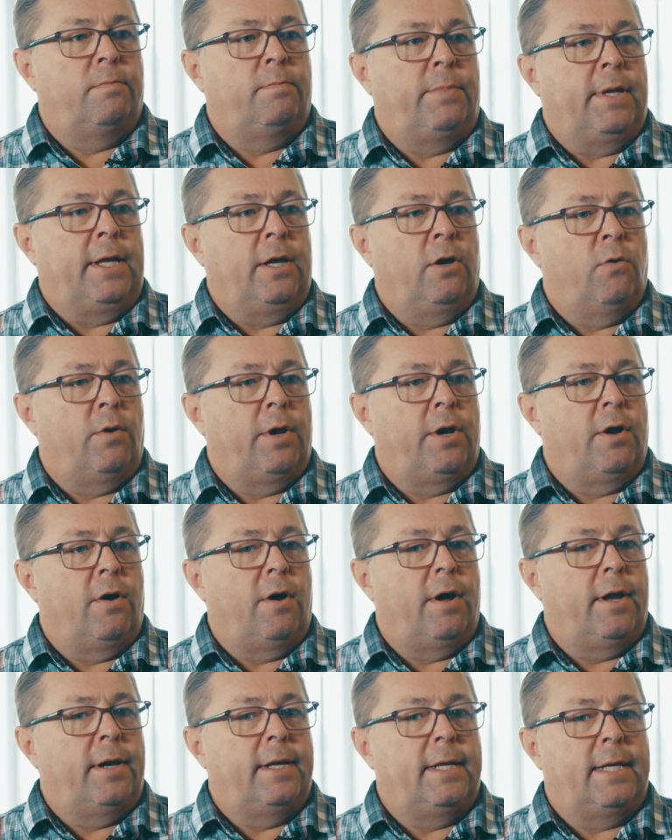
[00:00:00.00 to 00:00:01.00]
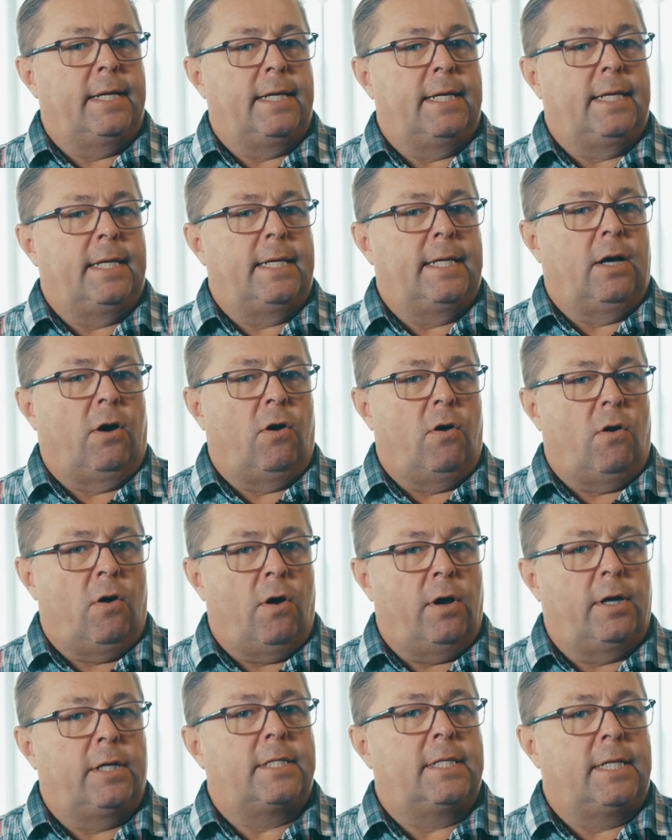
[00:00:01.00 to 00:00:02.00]
been going on?
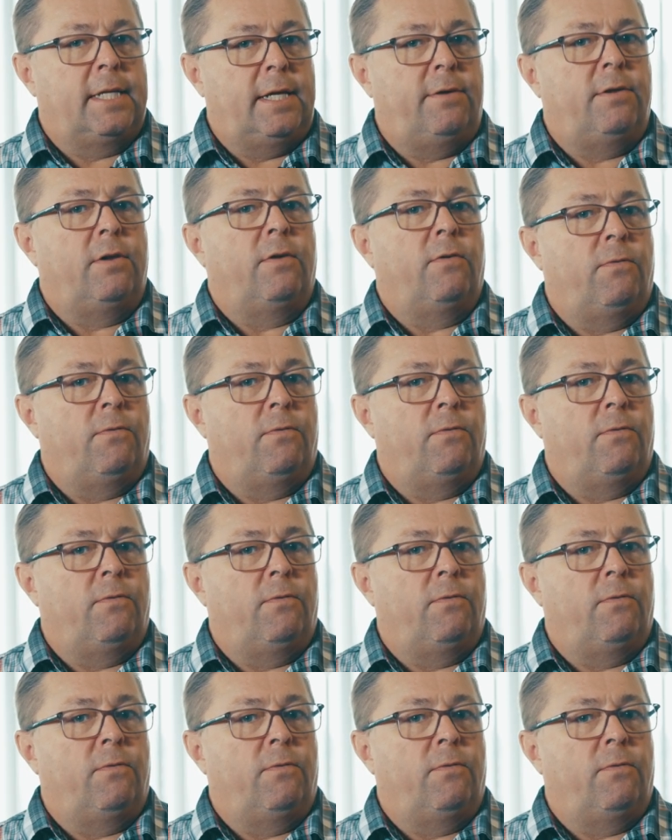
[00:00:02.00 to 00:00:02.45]
Honestly,